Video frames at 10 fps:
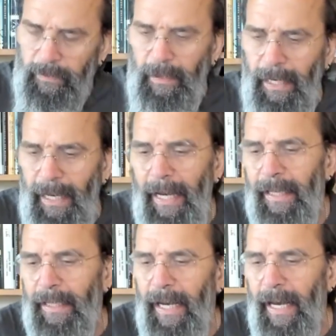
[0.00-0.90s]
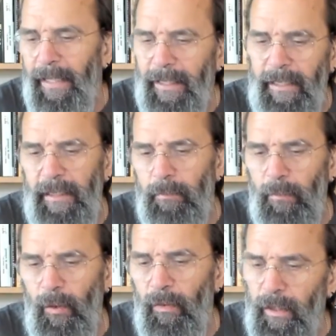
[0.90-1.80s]
I Gotta keep
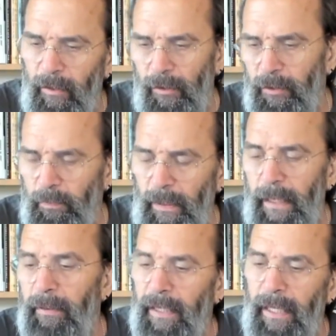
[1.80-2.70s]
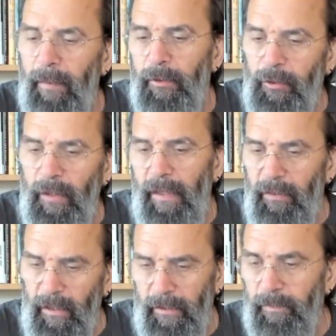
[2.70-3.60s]
moving, 'cause baby, I'm a
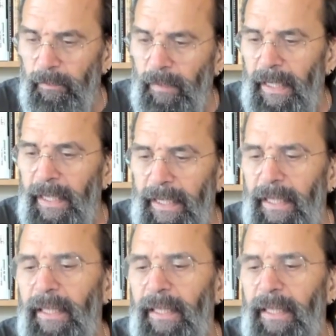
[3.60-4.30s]
traveling man.